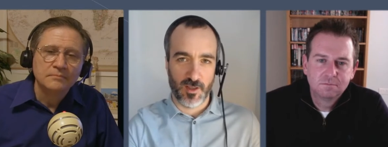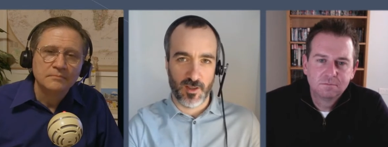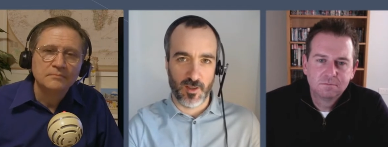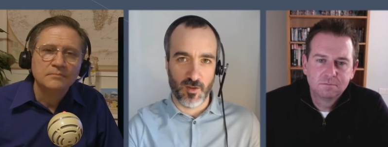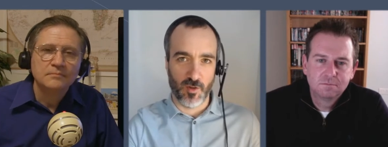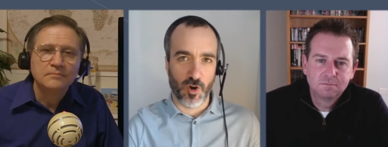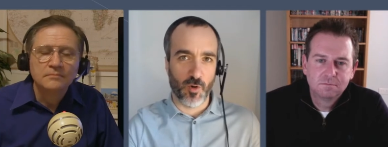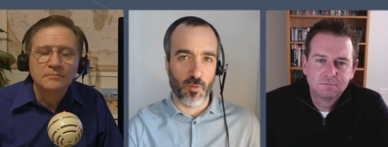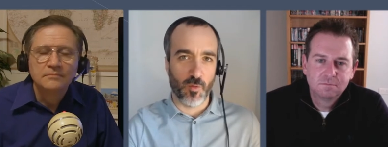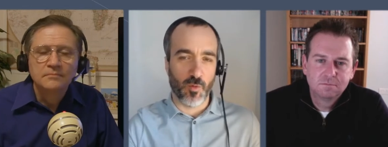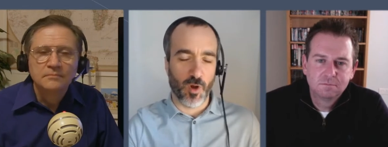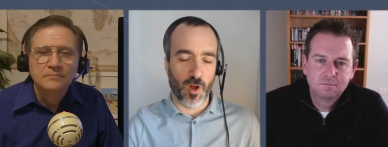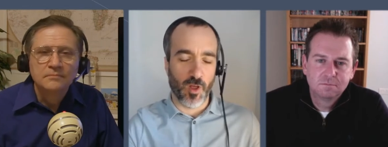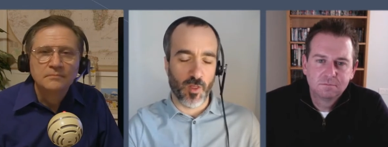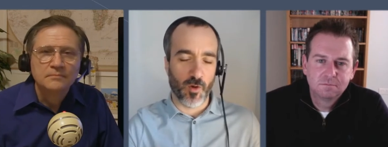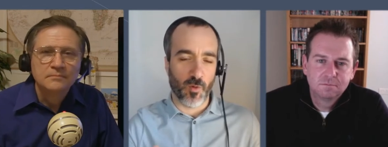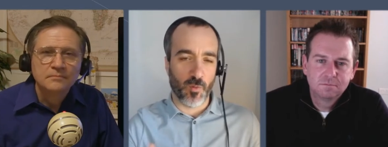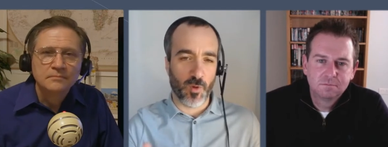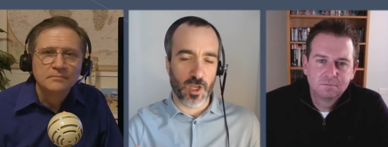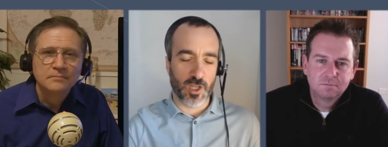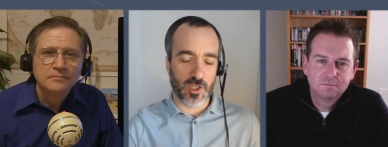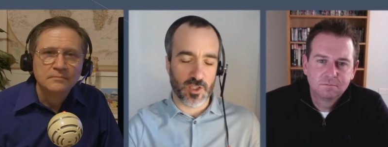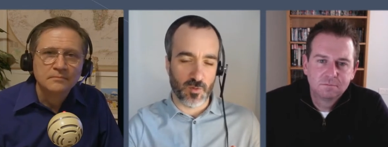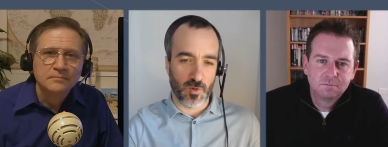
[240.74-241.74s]
Speaker 1: there are other
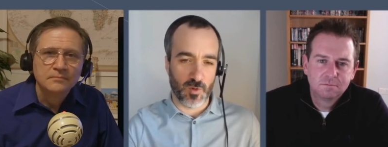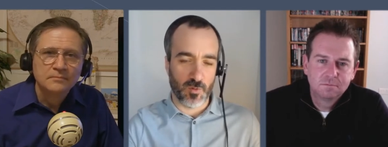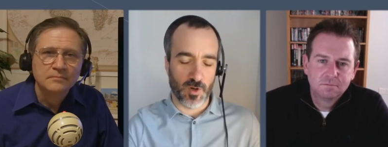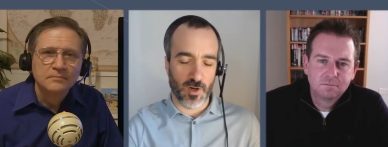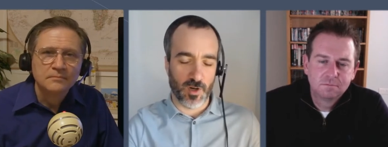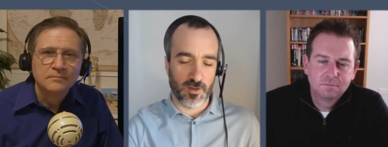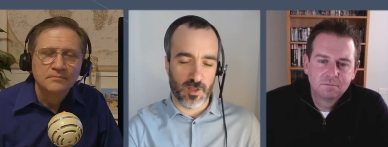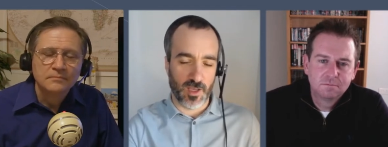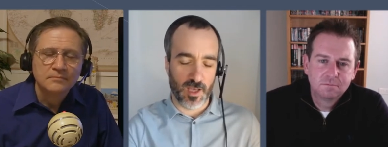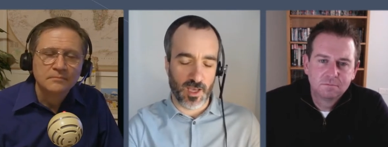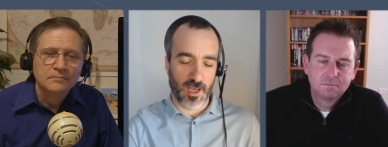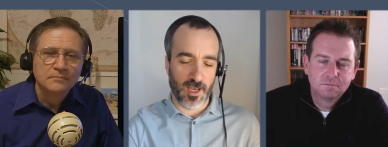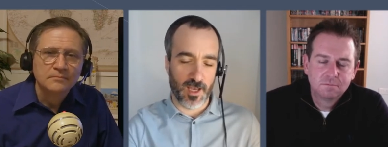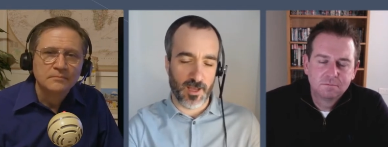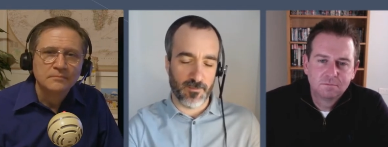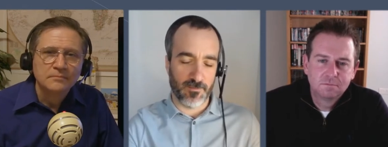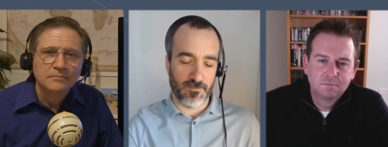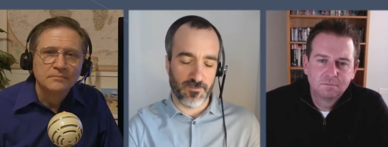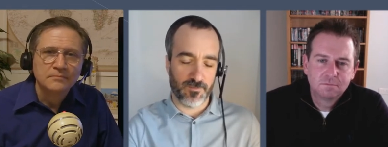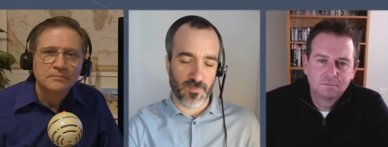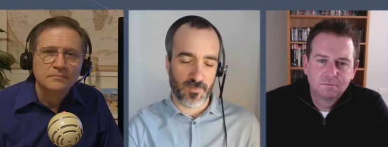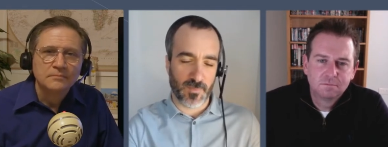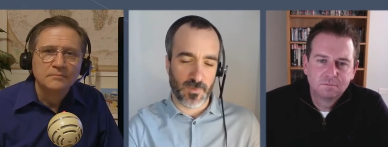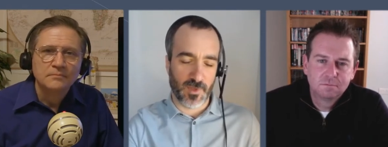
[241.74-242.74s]
ways that we were
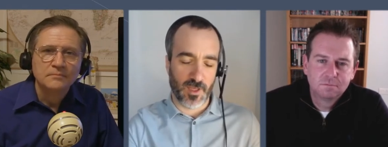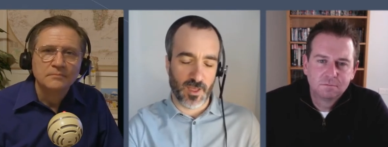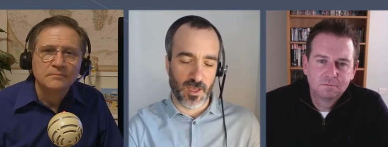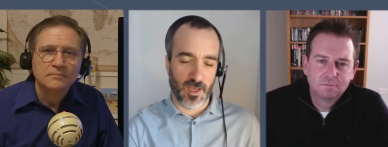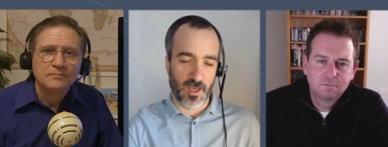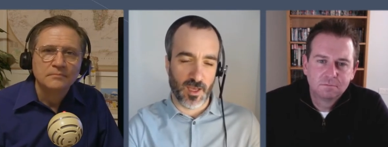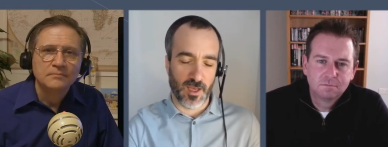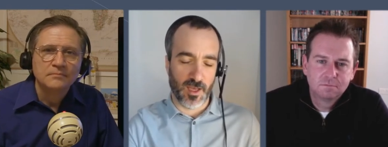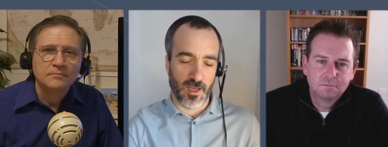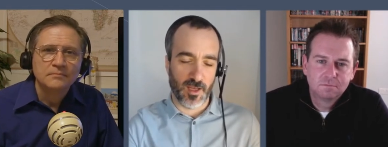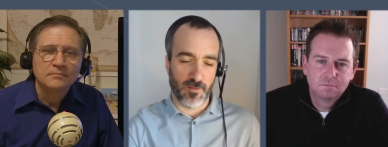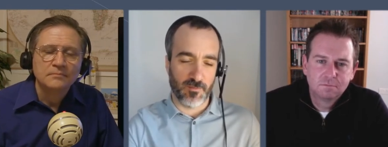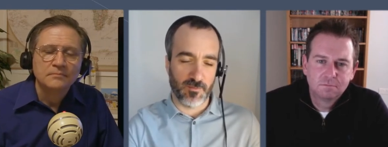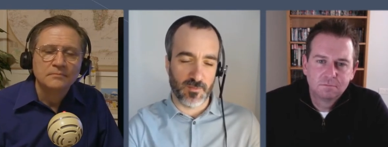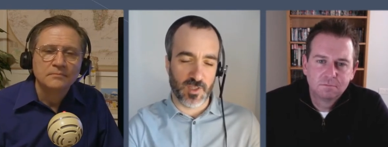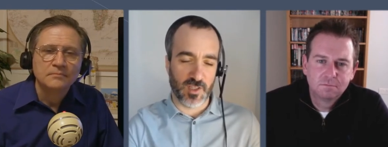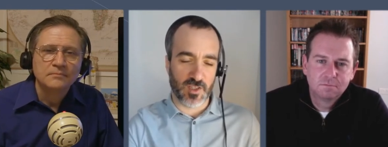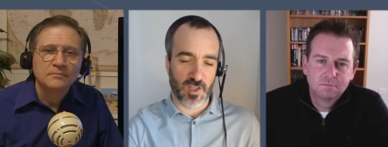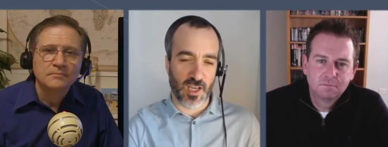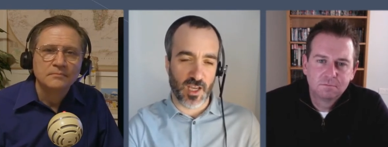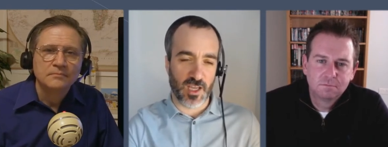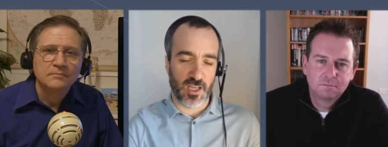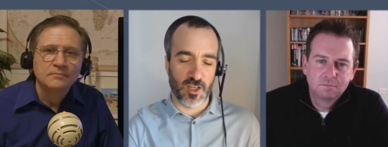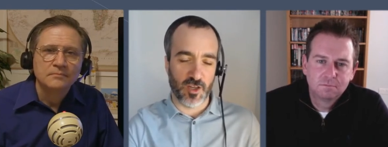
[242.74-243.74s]

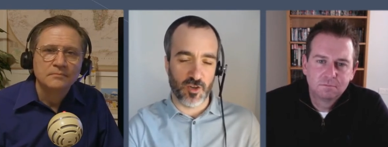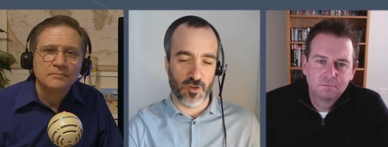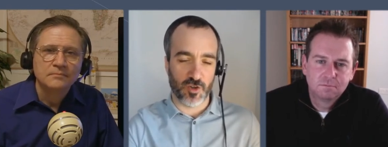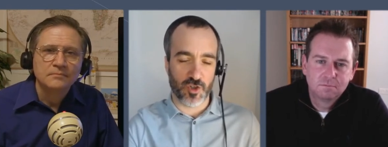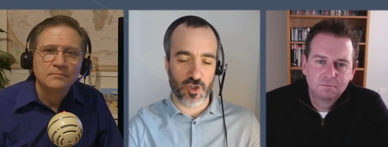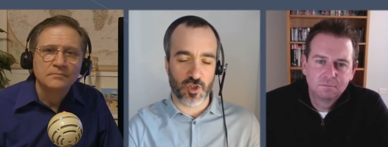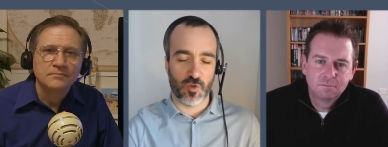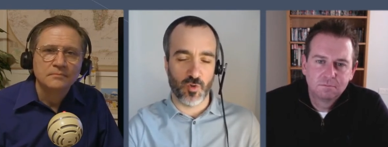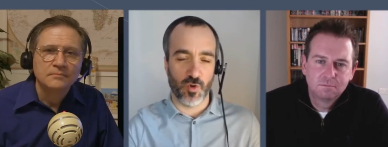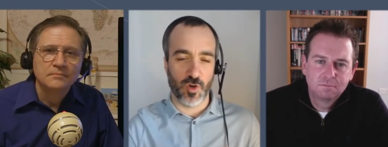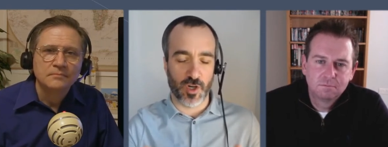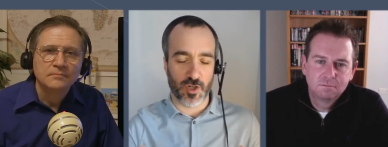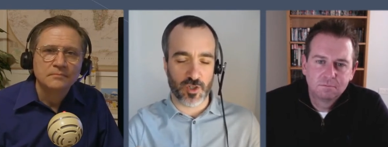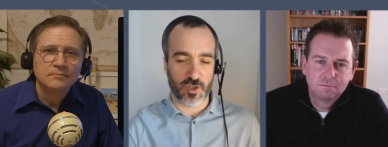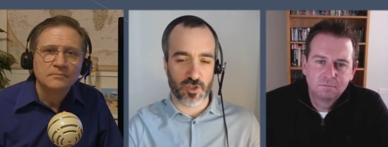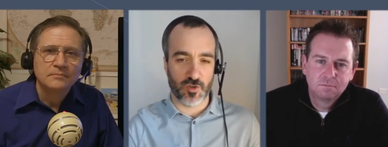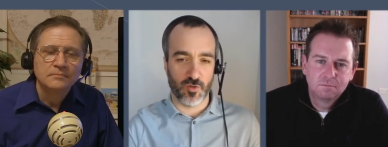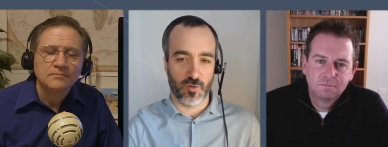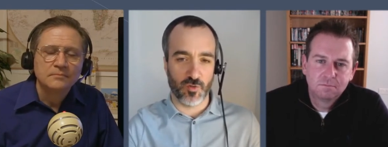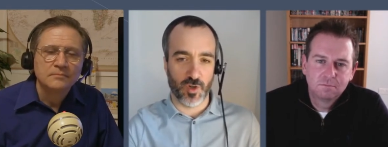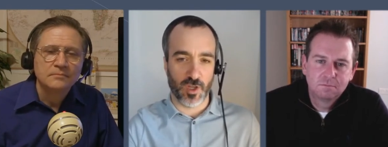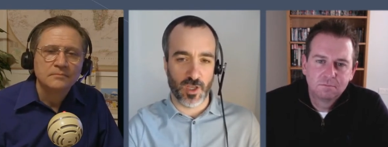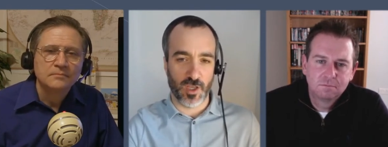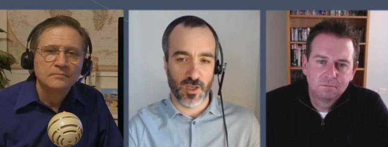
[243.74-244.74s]
designing or showing our
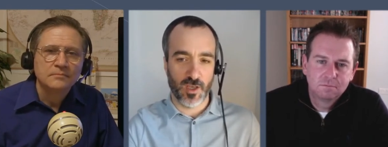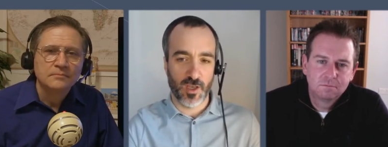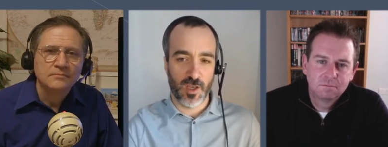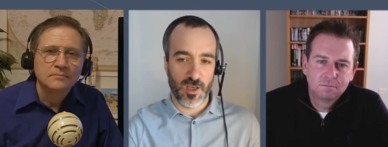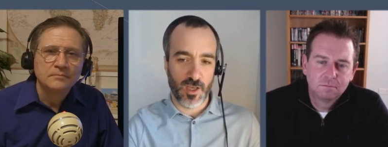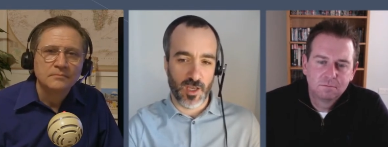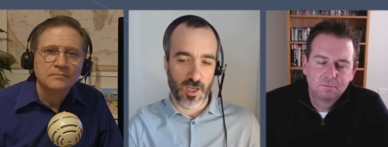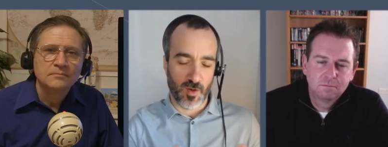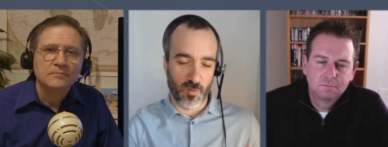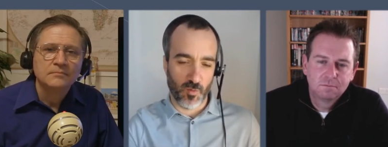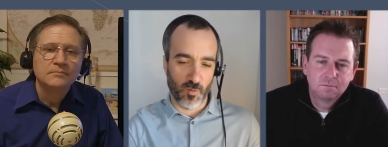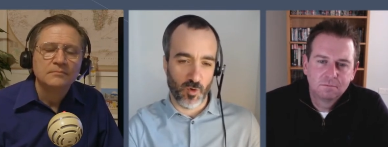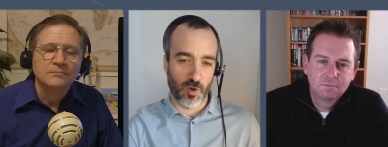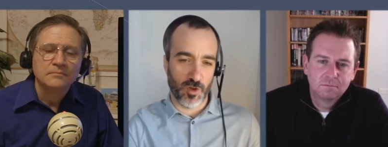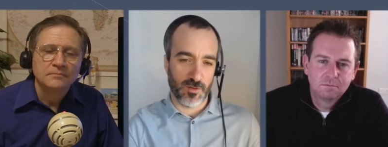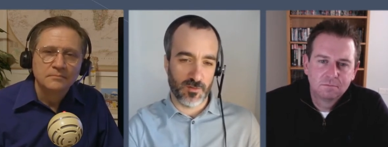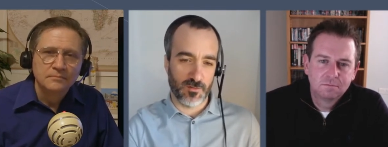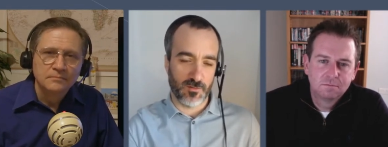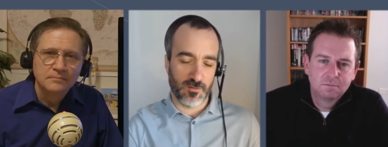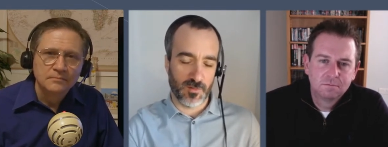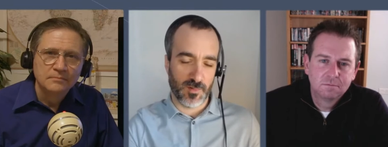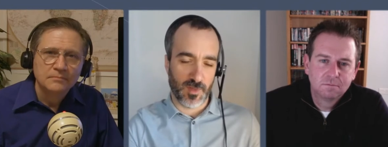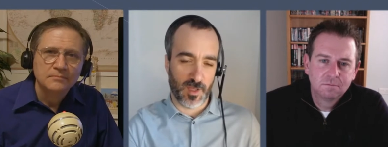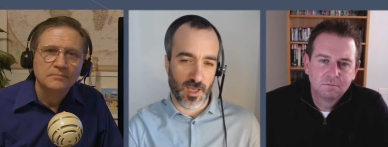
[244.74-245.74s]
story in
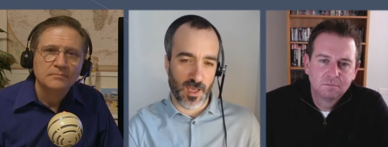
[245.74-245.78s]
one